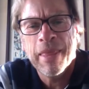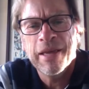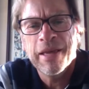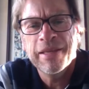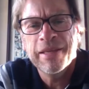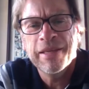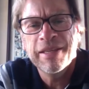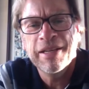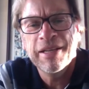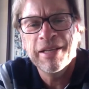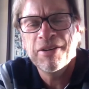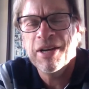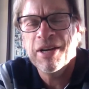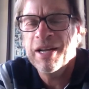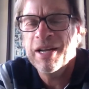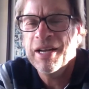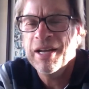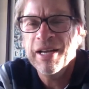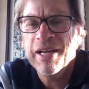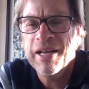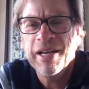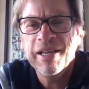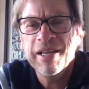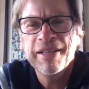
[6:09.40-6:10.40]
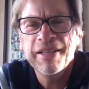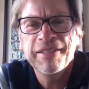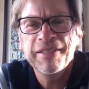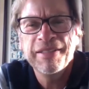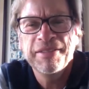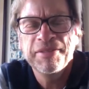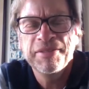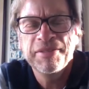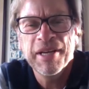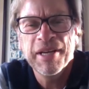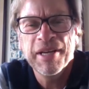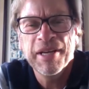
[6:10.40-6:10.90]
you know, I
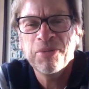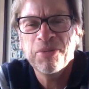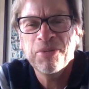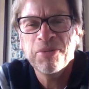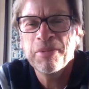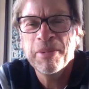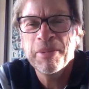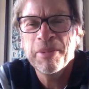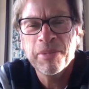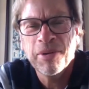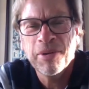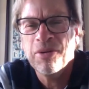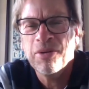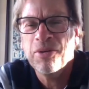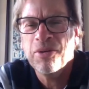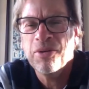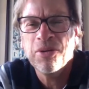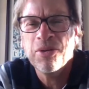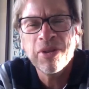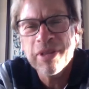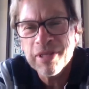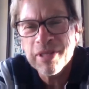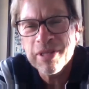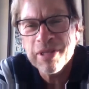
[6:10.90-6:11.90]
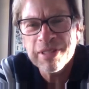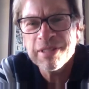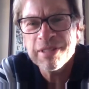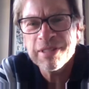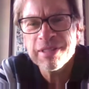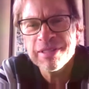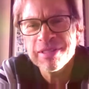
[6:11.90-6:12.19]
don't remember all the